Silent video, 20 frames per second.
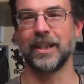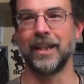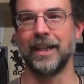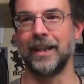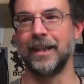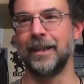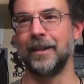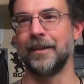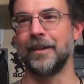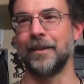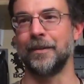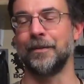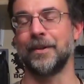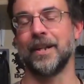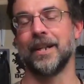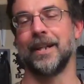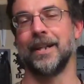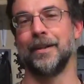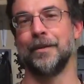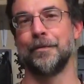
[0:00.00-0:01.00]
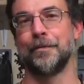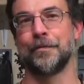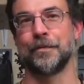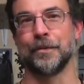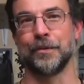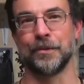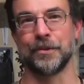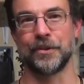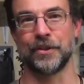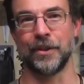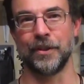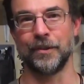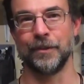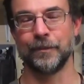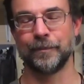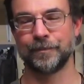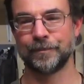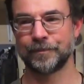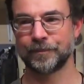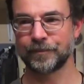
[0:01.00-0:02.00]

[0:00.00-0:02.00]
Then we have also